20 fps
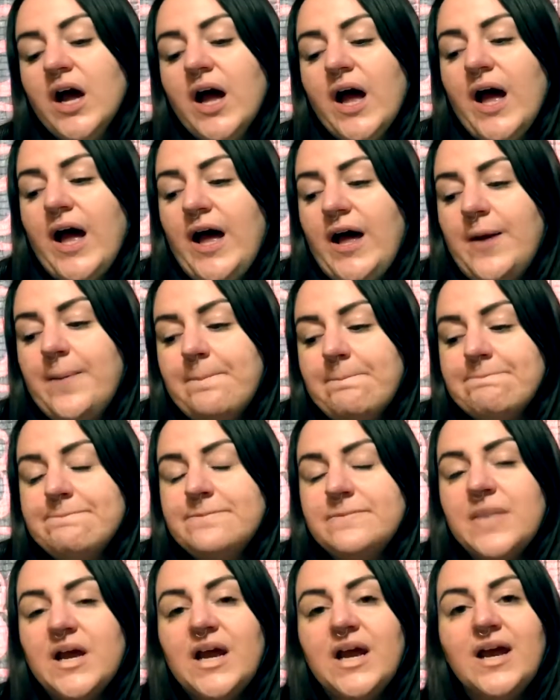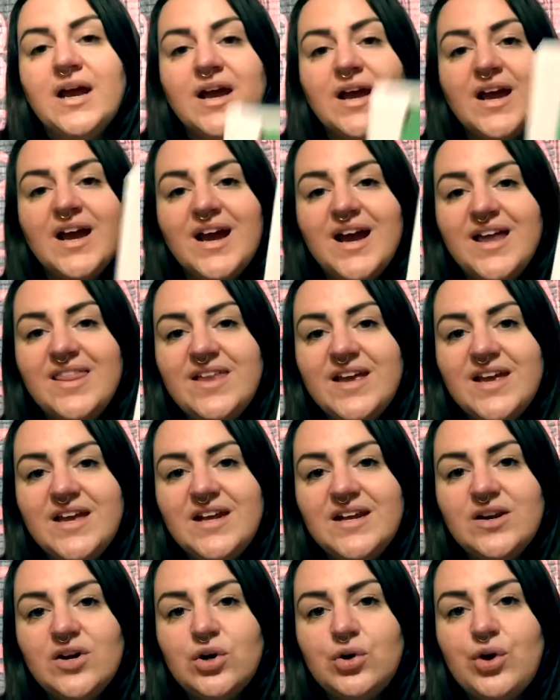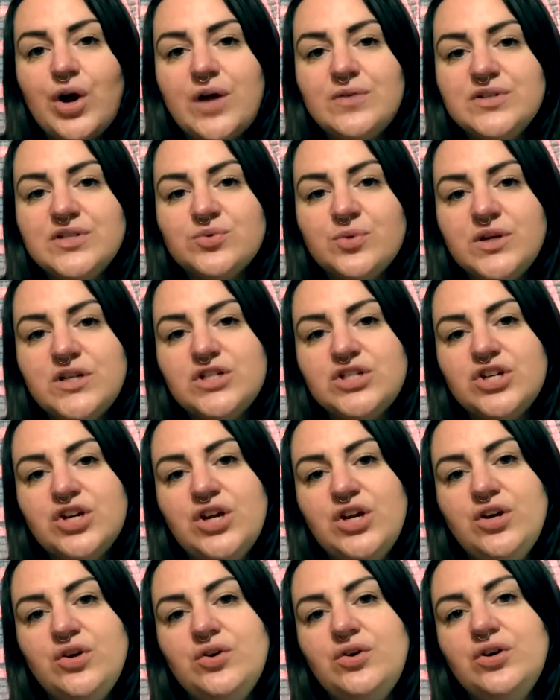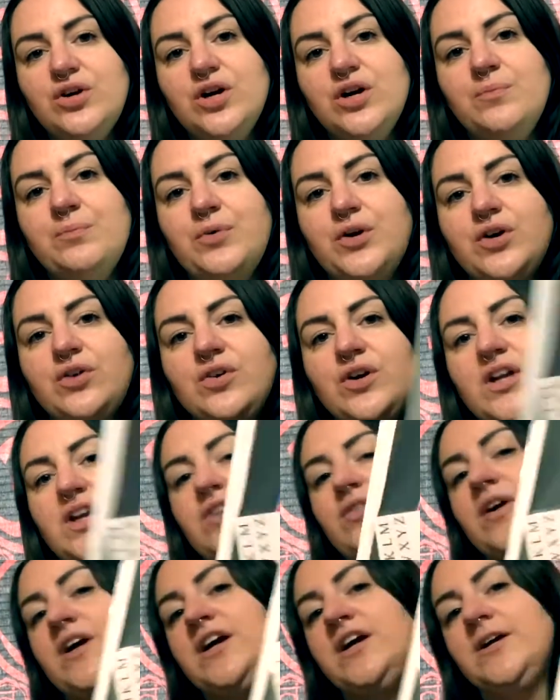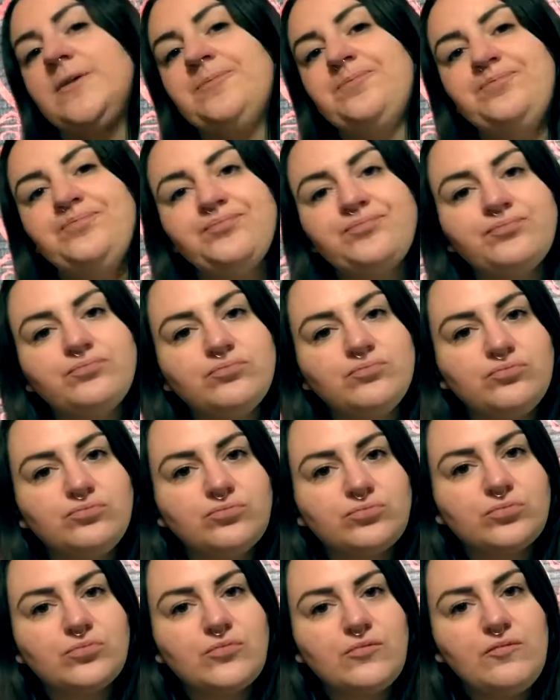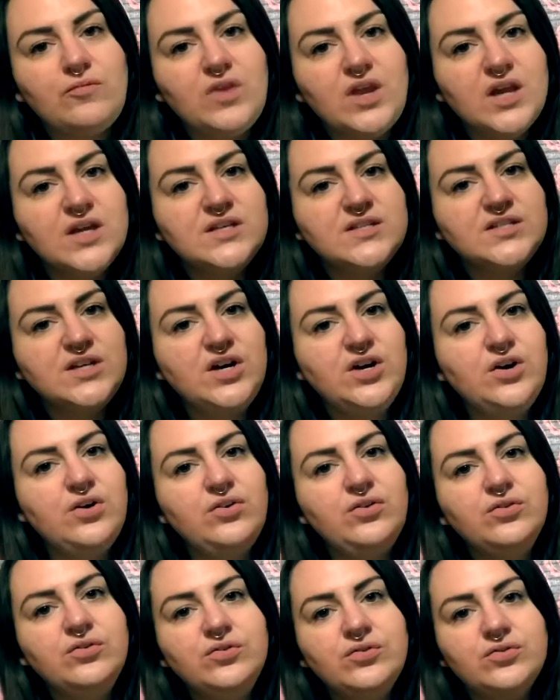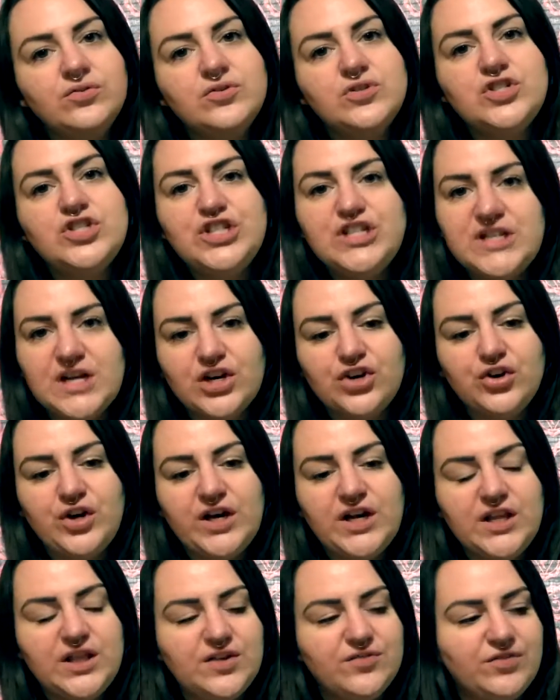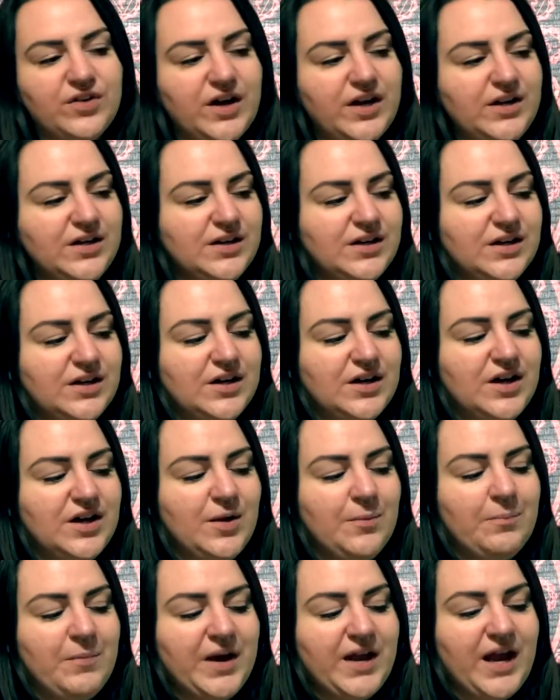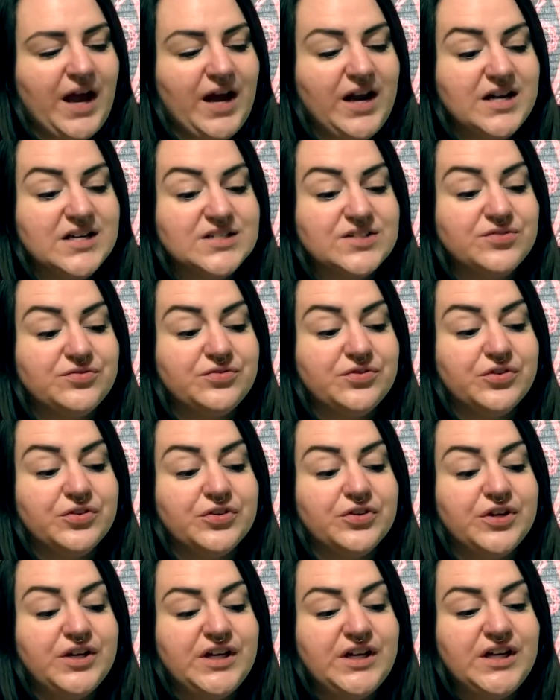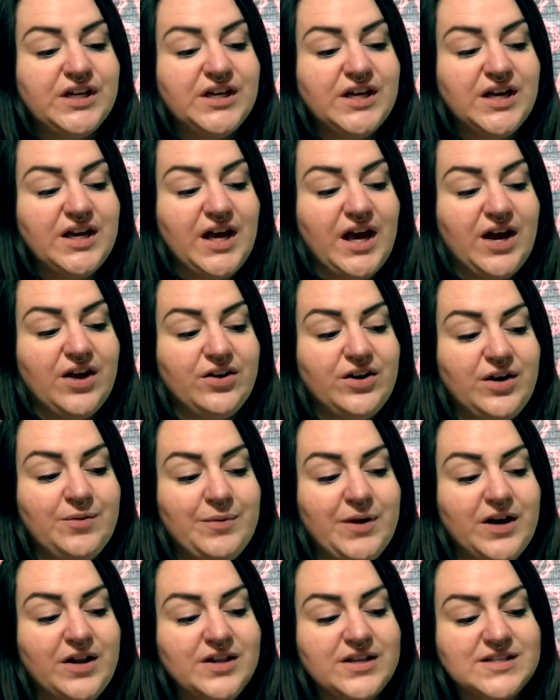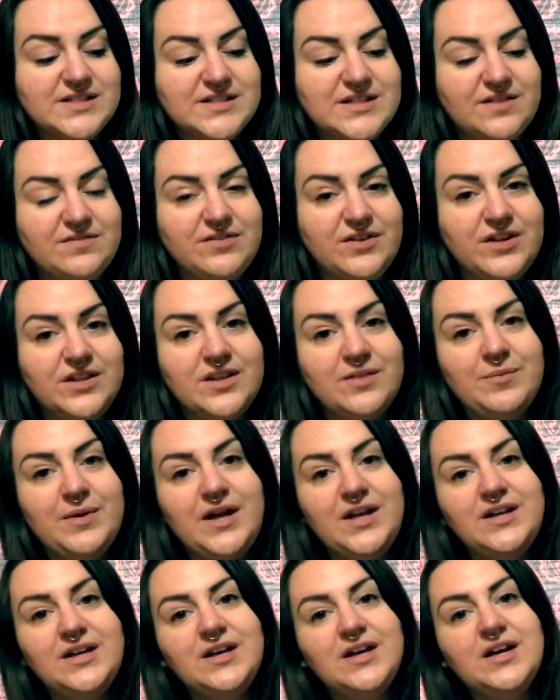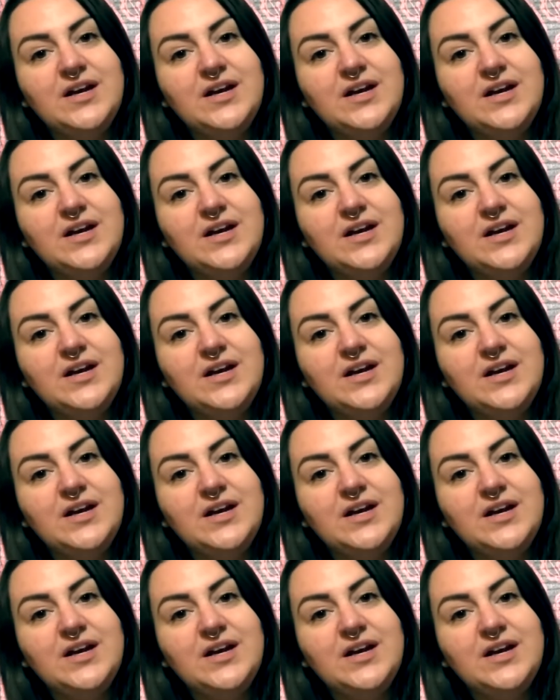And then I'll just want to show you her book really quick. So she decorated the front. My cat is freaking out about all this stuff on the bed.